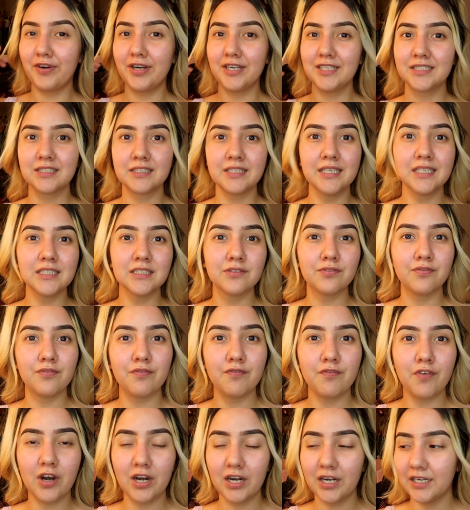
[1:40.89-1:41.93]
first things
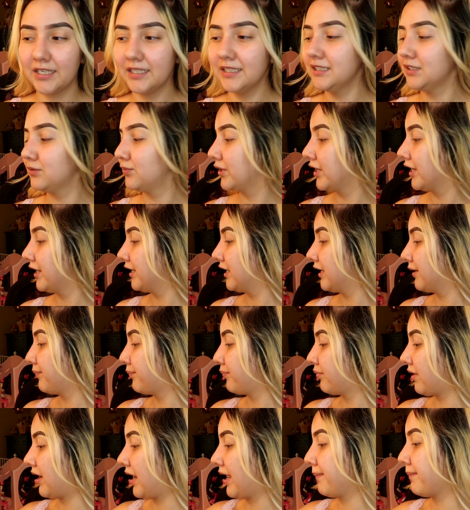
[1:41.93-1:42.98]
first, we're gonna
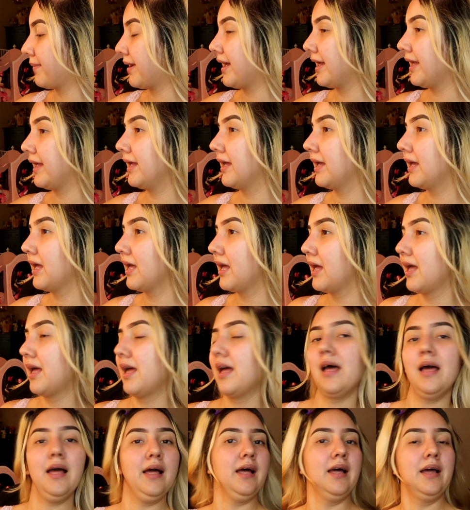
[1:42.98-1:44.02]
prime my
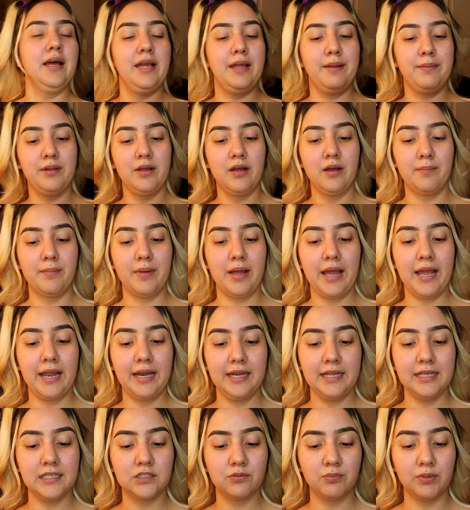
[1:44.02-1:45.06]

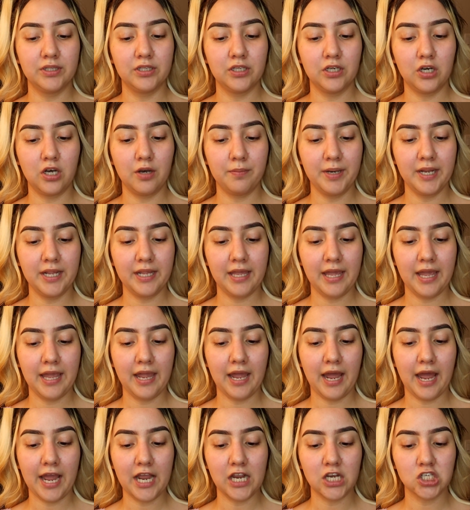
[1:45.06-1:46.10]
eyelids with the Urban
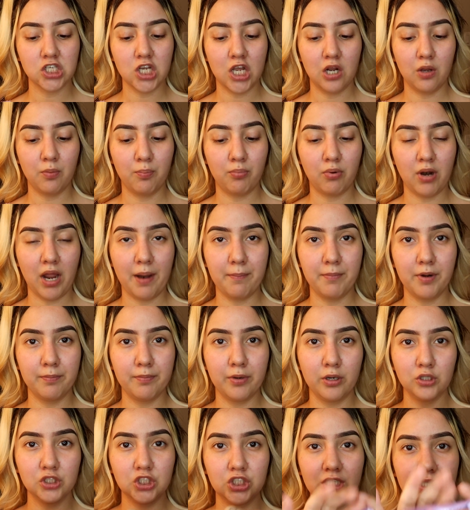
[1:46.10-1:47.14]
Decay eyeshadow primer
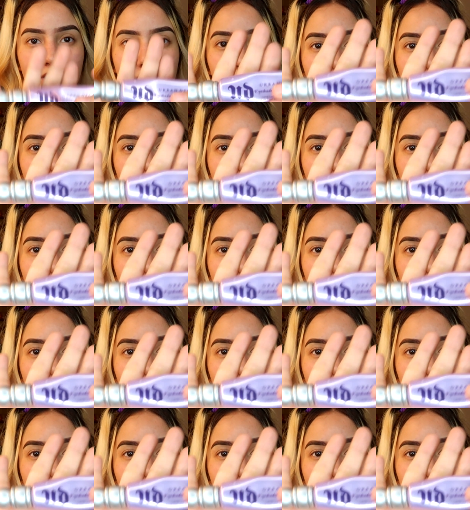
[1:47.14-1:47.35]
potion,